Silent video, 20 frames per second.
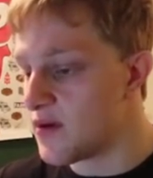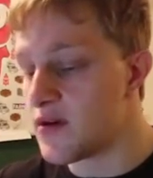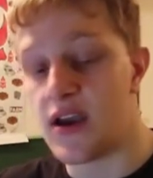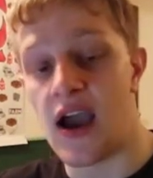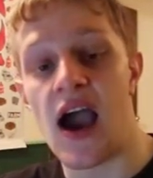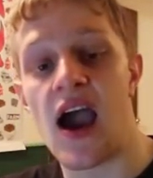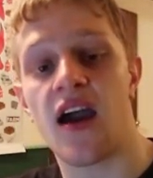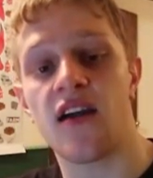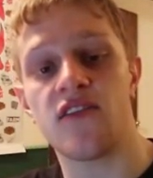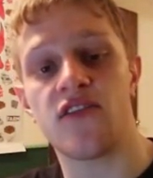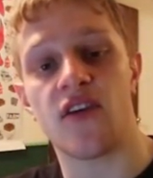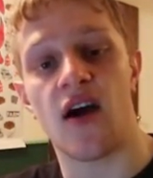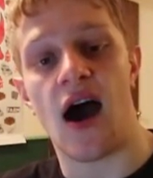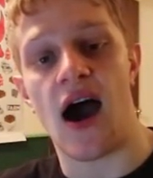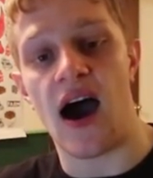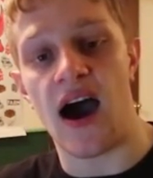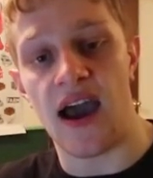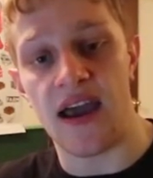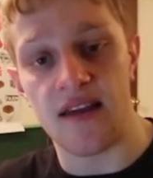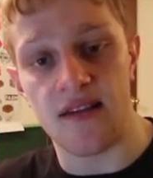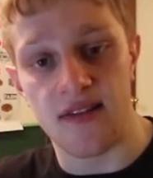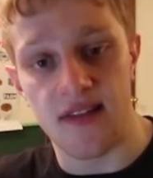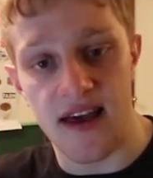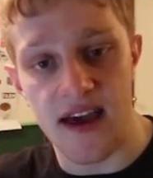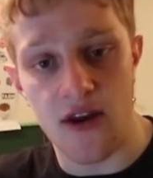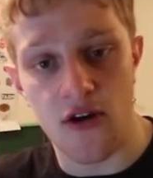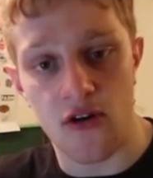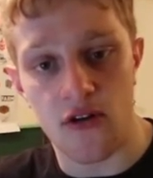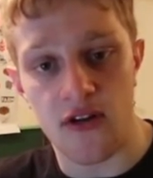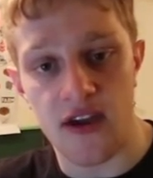Guys, I
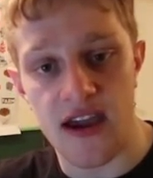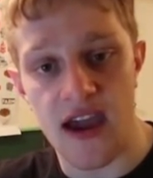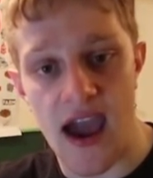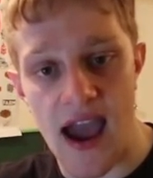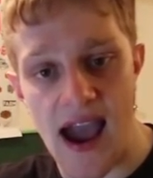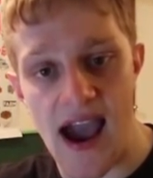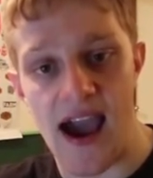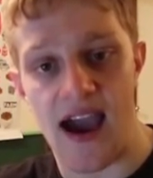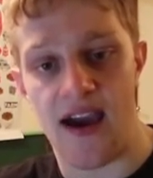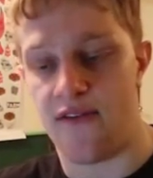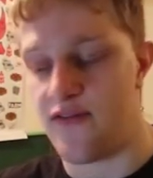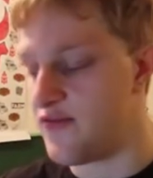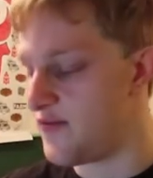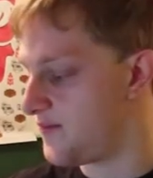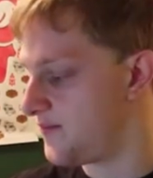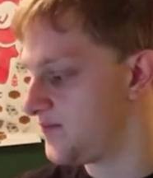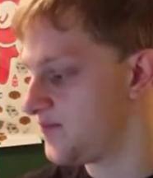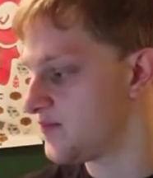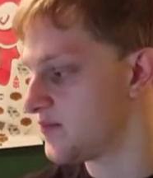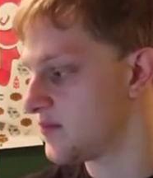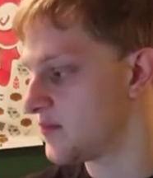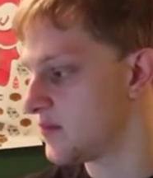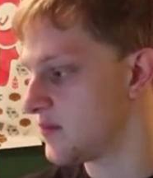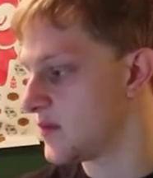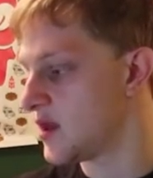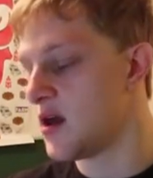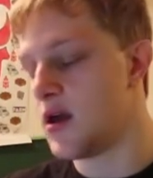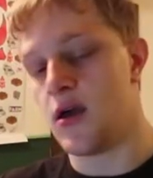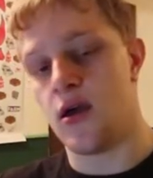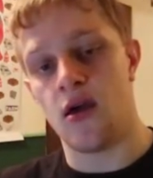literally have
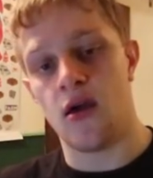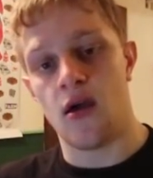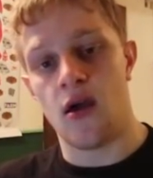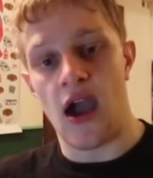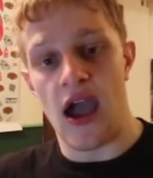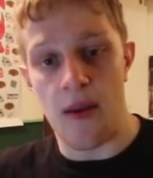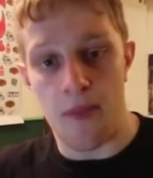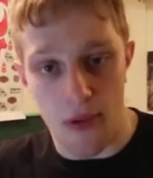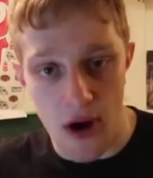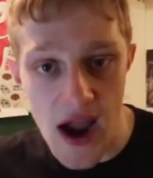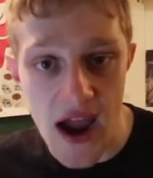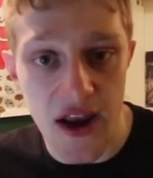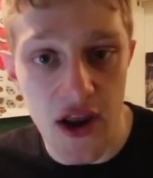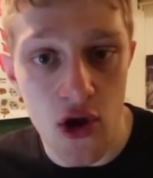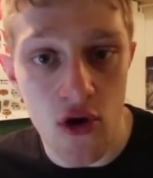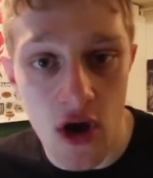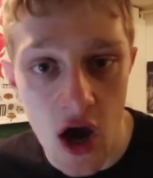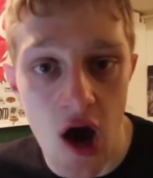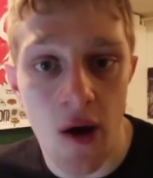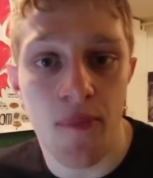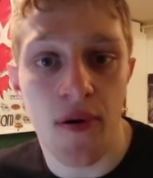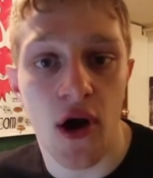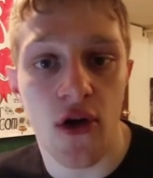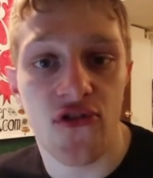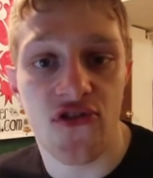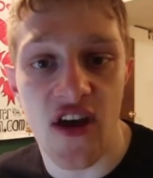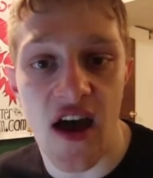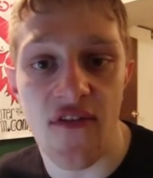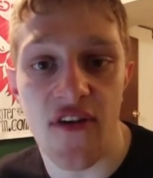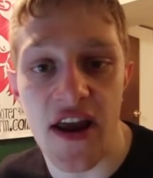a brand new
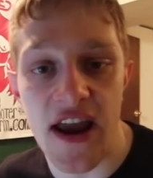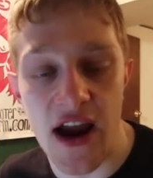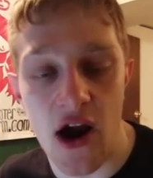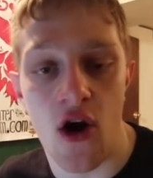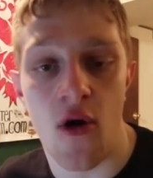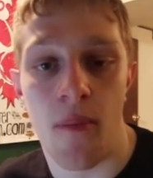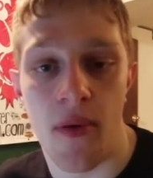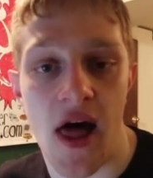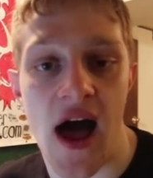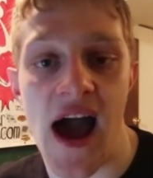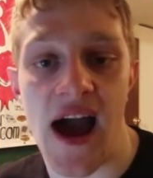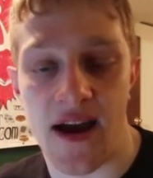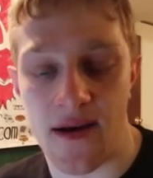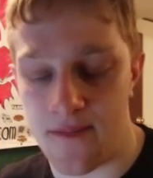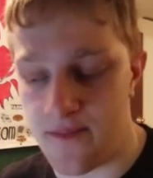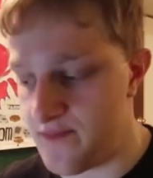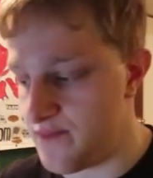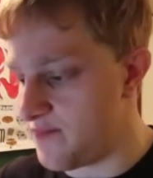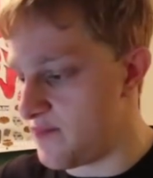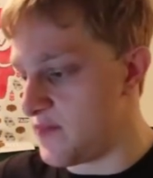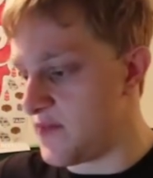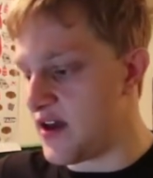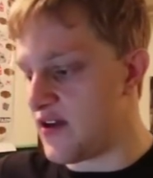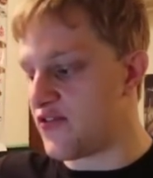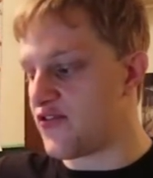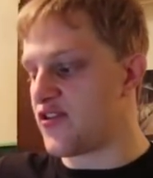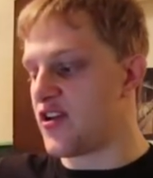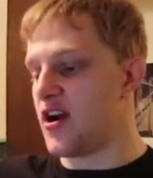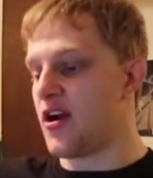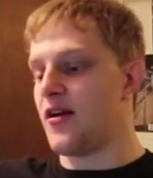GoPro 7 Hero Black.
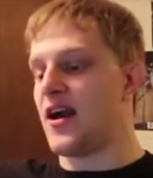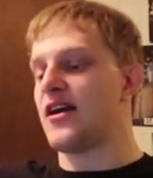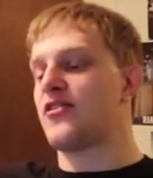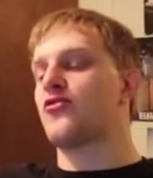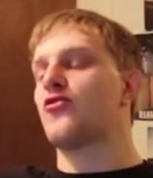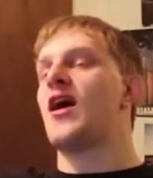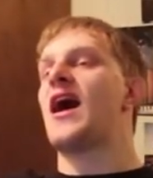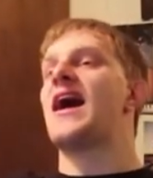Yes, sir. That's